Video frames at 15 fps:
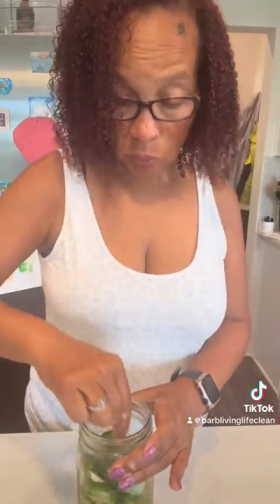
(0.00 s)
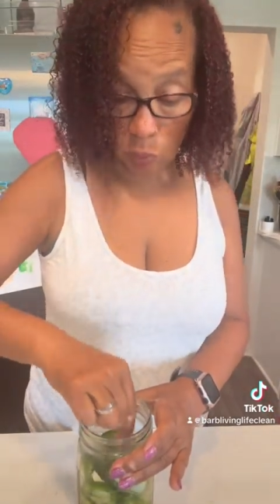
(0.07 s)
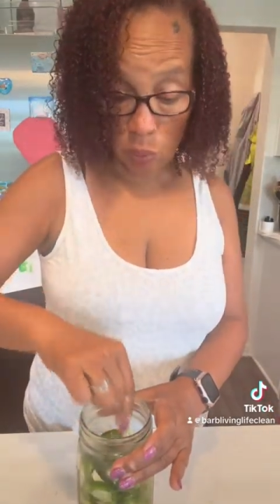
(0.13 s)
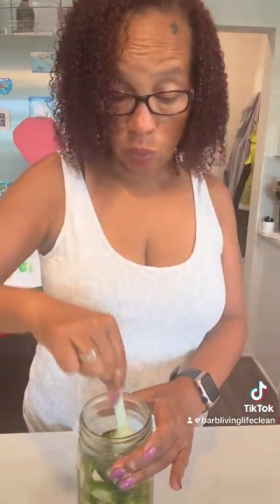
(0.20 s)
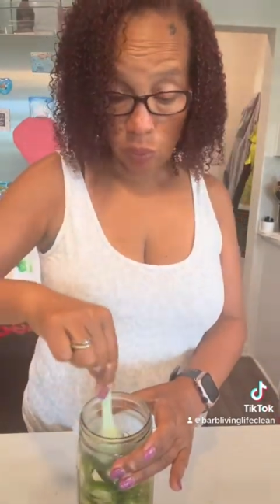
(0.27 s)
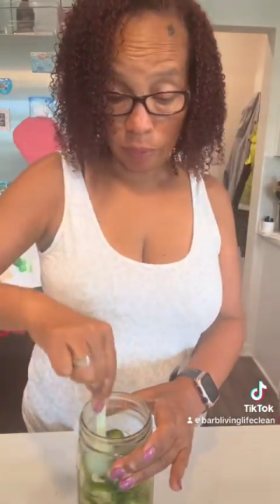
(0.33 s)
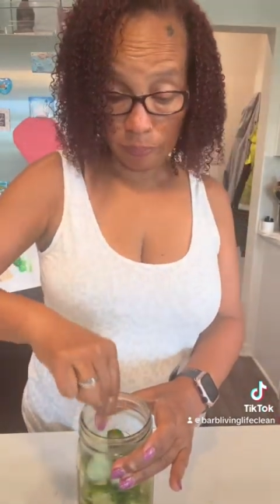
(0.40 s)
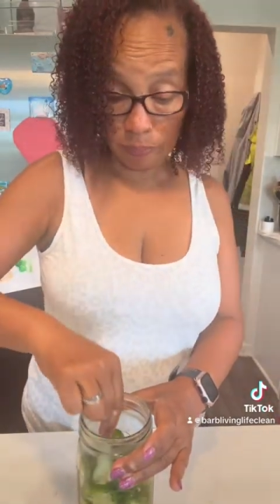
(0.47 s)
Ooh.
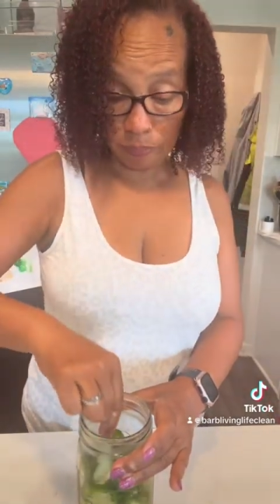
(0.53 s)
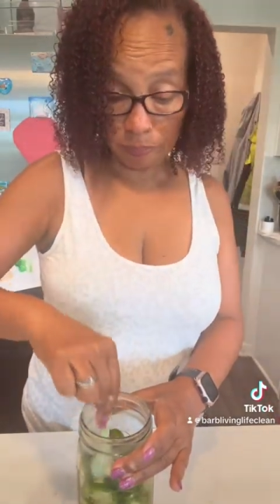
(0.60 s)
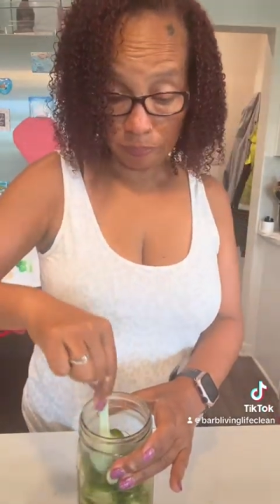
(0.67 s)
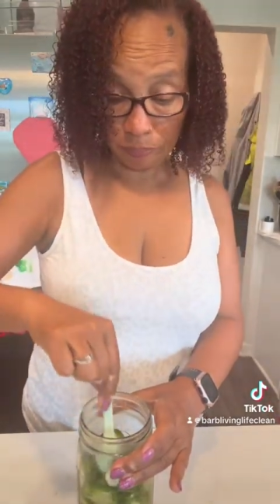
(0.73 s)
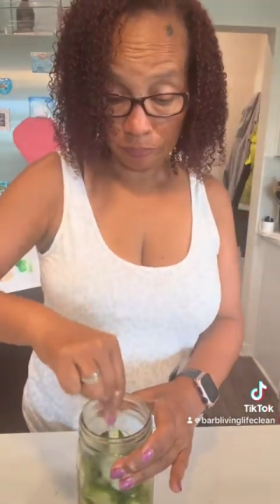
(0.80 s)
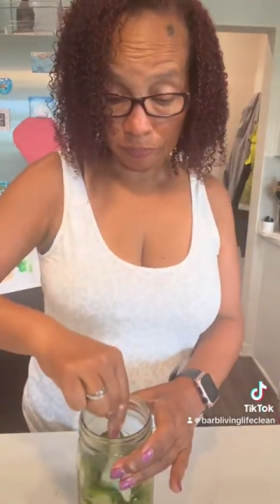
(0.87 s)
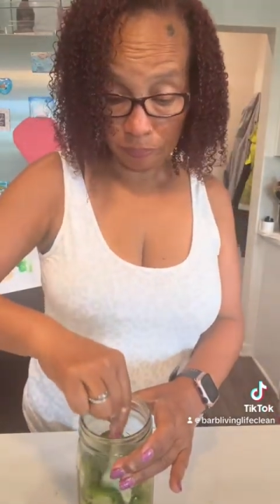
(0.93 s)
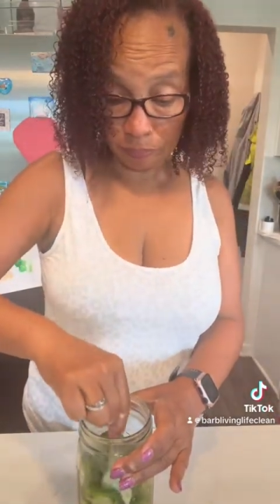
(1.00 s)

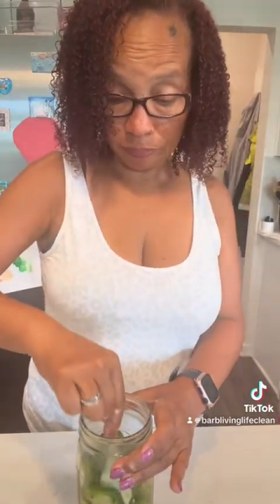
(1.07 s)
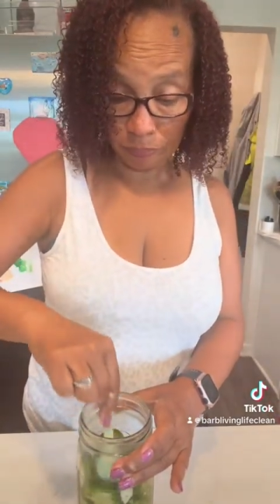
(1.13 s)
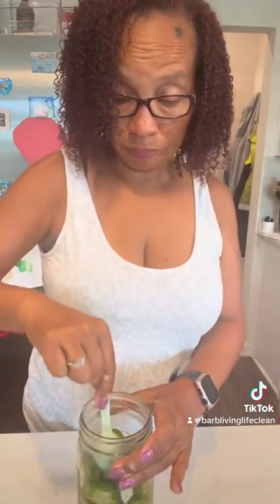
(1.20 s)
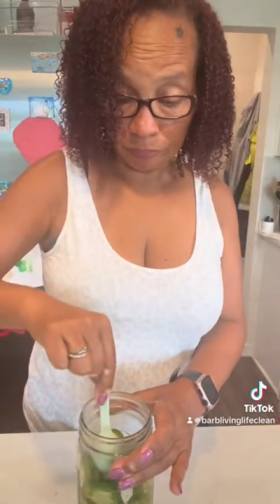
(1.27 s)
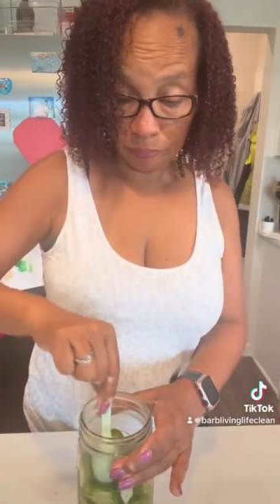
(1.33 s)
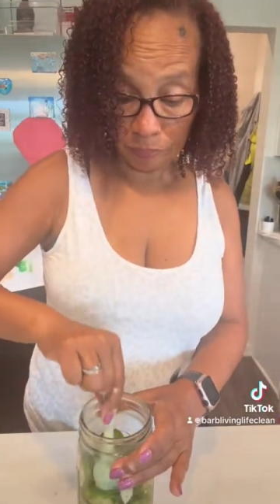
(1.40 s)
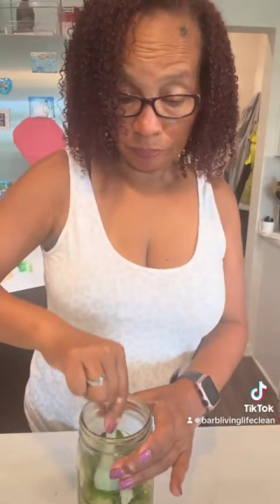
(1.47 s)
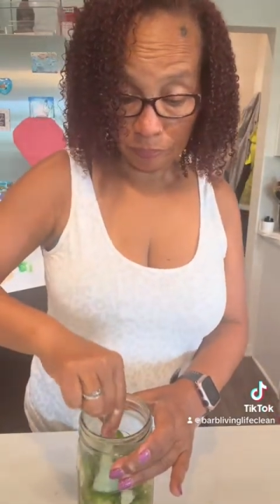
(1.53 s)

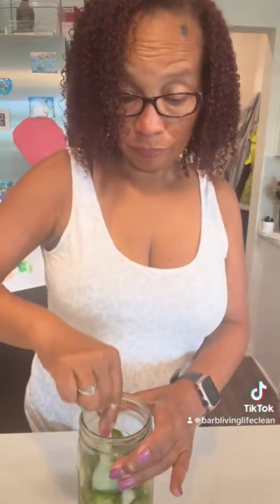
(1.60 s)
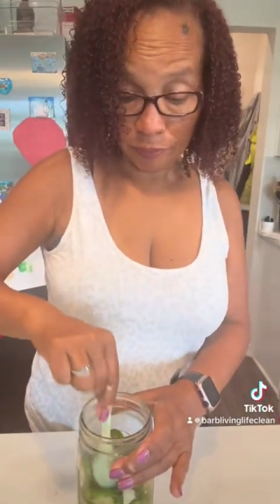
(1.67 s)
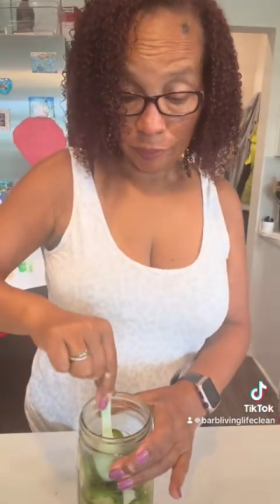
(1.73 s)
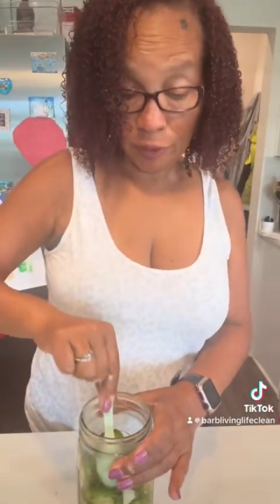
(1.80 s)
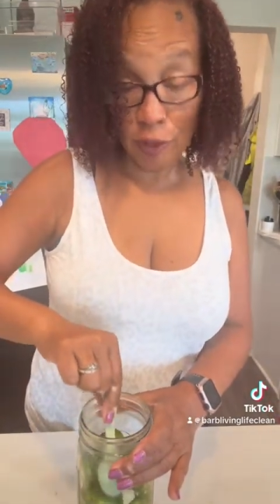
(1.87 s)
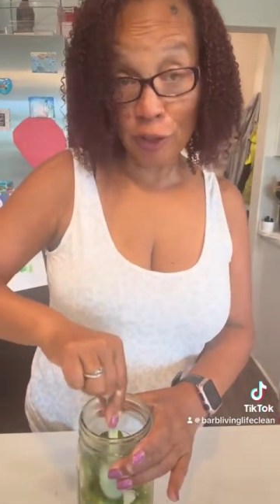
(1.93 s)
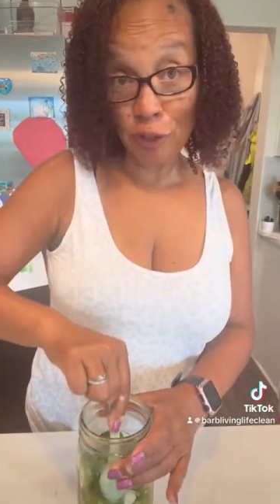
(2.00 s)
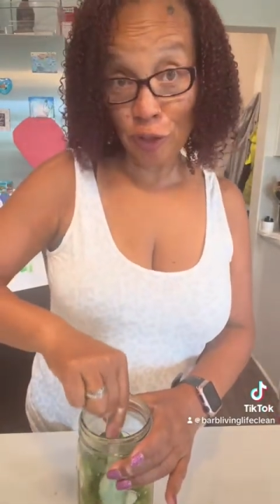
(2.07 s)

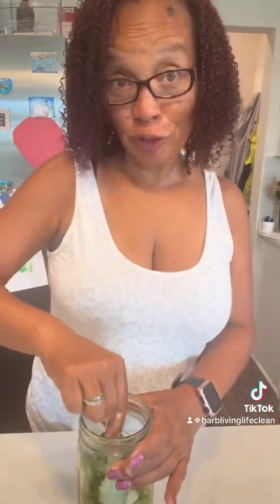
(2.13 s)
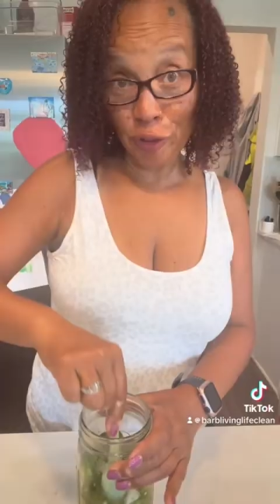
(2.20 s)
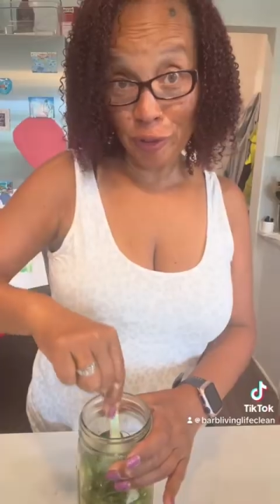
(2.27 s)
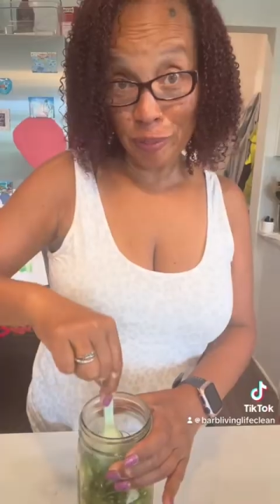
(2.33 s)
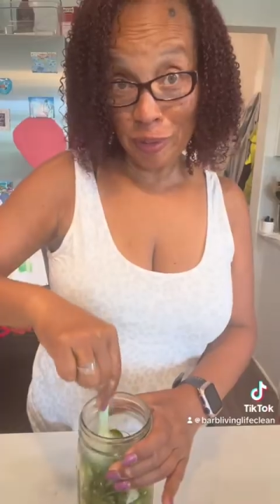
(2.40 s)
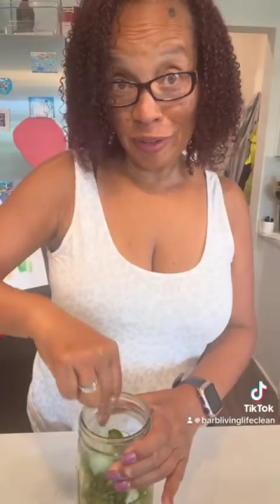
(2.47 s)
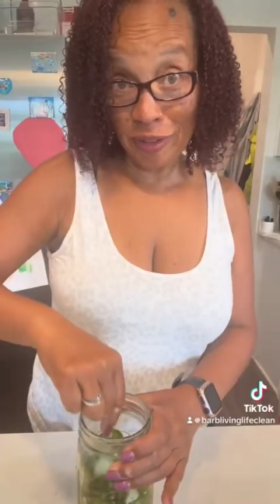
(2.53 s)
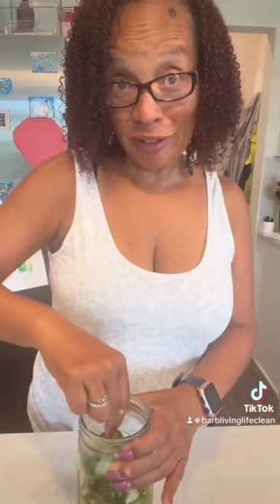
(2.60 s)
Can sure
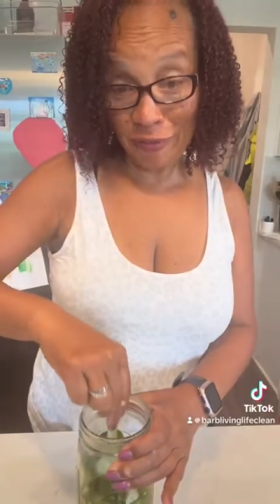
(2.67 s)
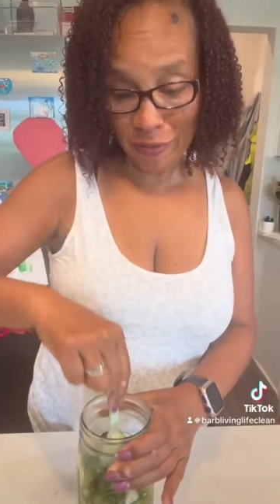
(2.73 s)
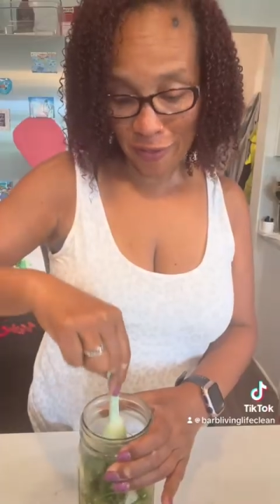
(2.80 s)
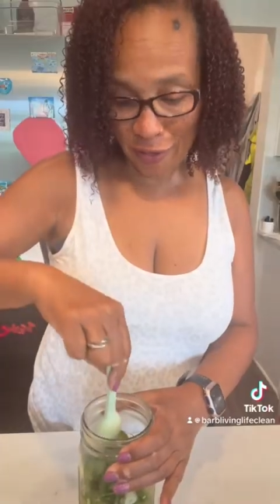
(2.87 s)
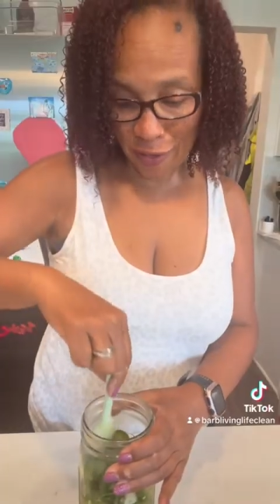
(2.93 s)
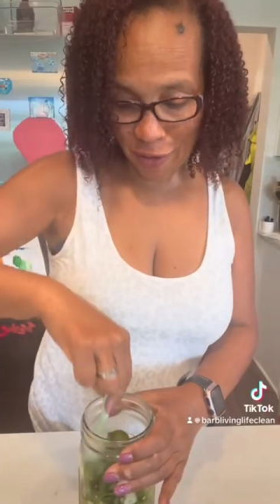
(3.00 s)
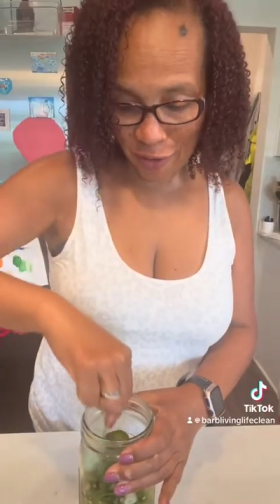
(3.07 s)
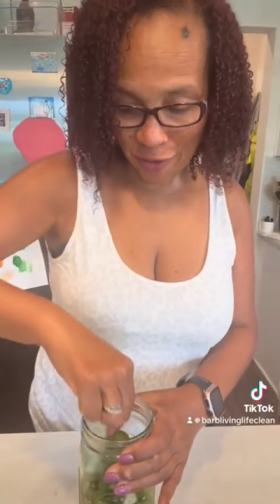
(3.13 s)
smell that
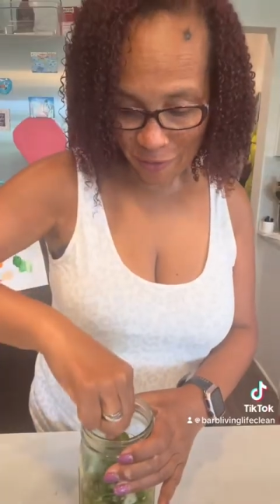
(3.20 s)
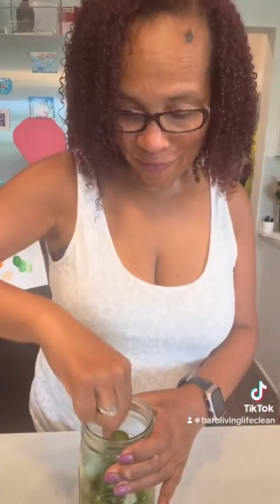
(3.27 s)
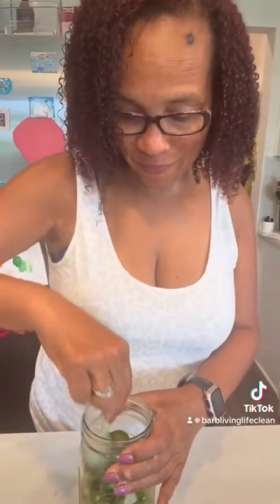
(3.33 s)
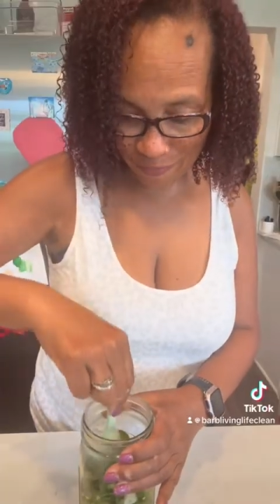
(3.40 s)
vinegar.